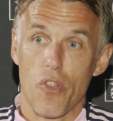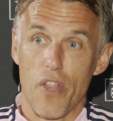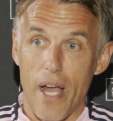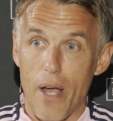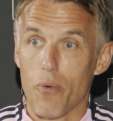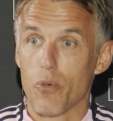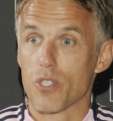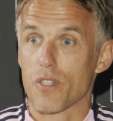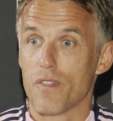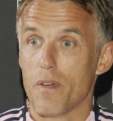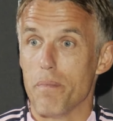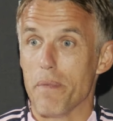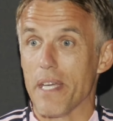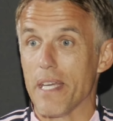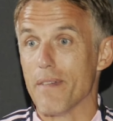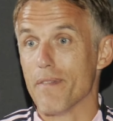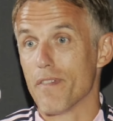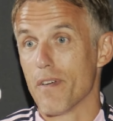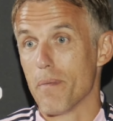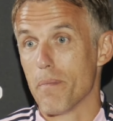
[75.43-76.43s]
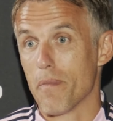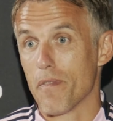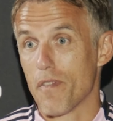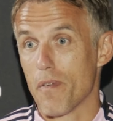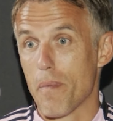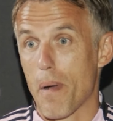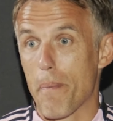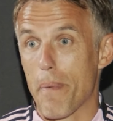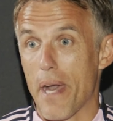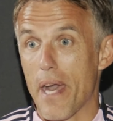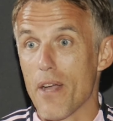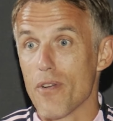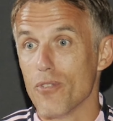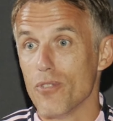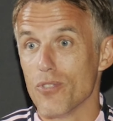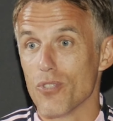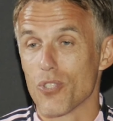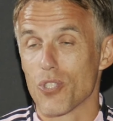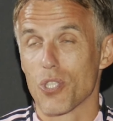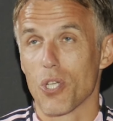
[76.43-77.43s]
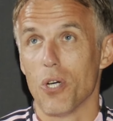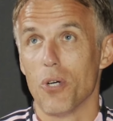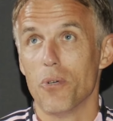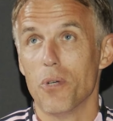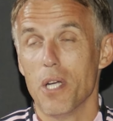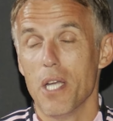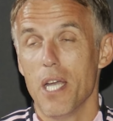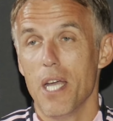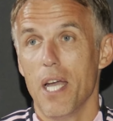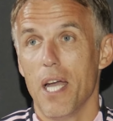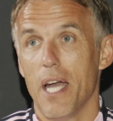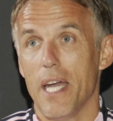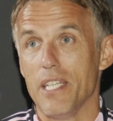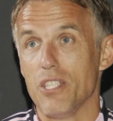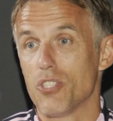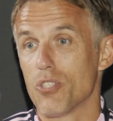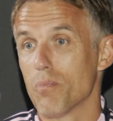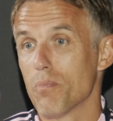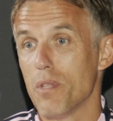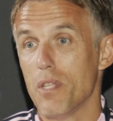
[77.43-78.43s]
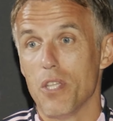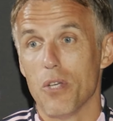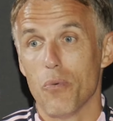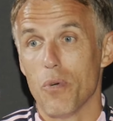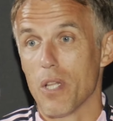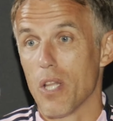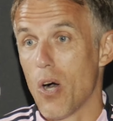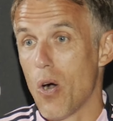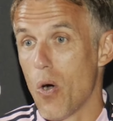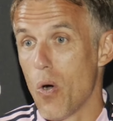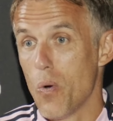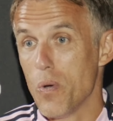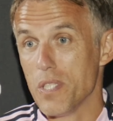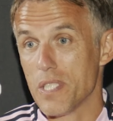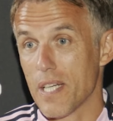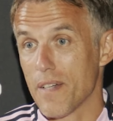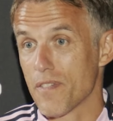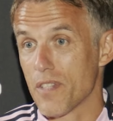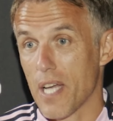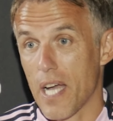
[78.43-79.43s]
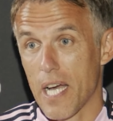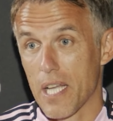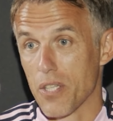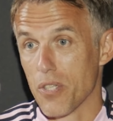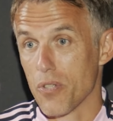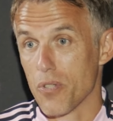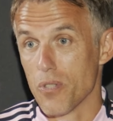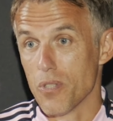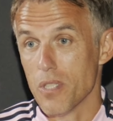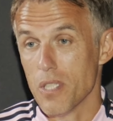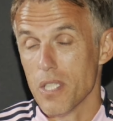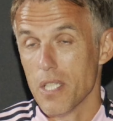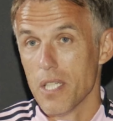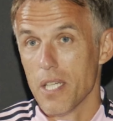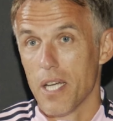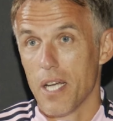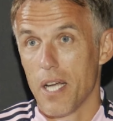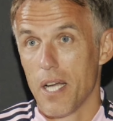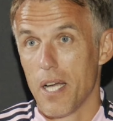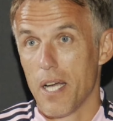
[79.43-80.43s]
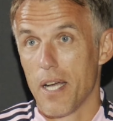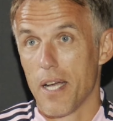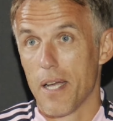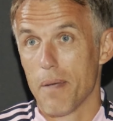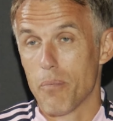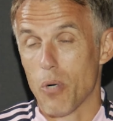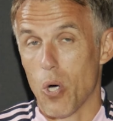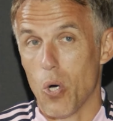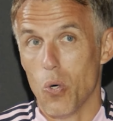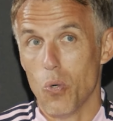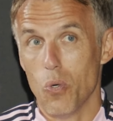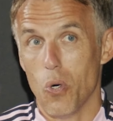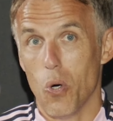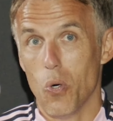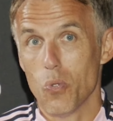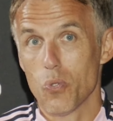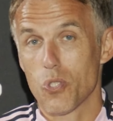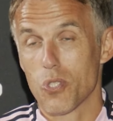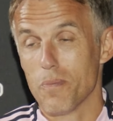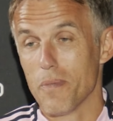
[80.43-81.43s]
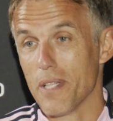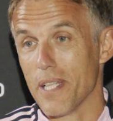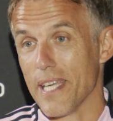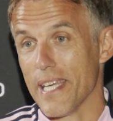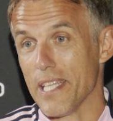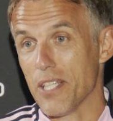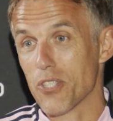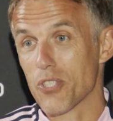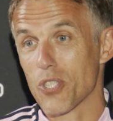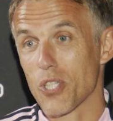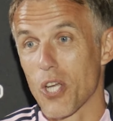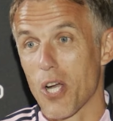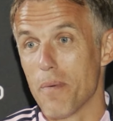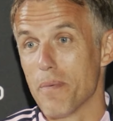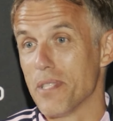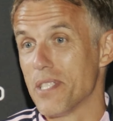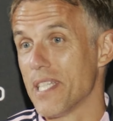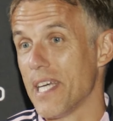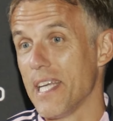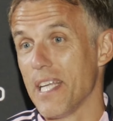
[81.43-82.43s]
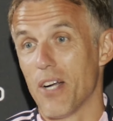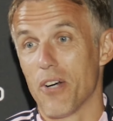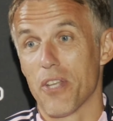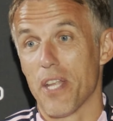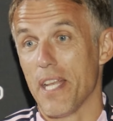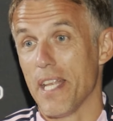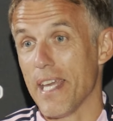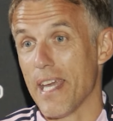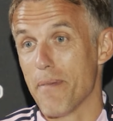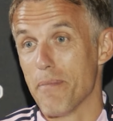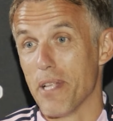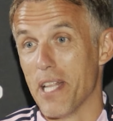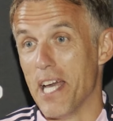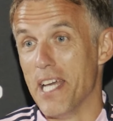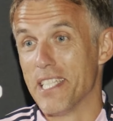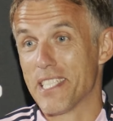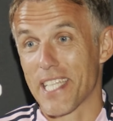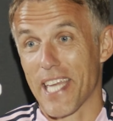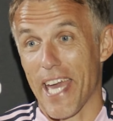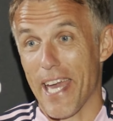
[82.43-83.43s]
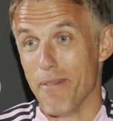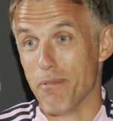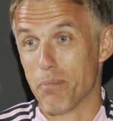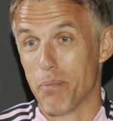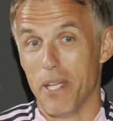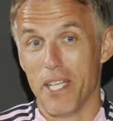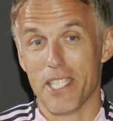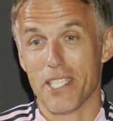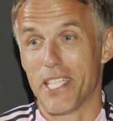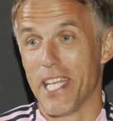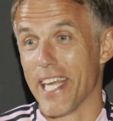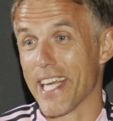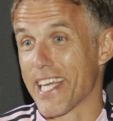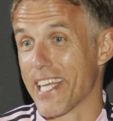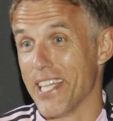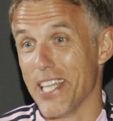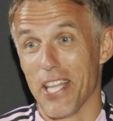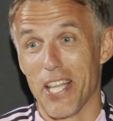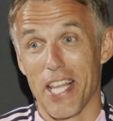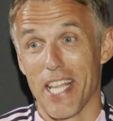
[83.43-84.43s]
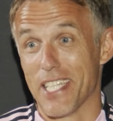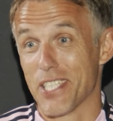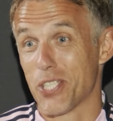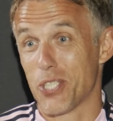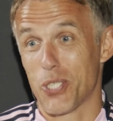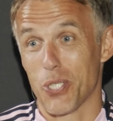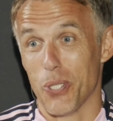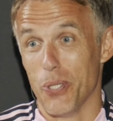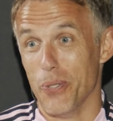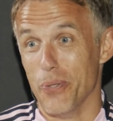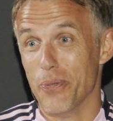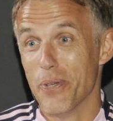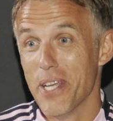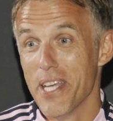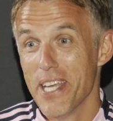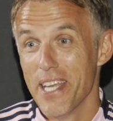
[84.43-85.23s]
that was for me and for my parents. So it's something that we'll always have to handle. But ultimately, he doesn't commentate on any MLS games, particularly the last two,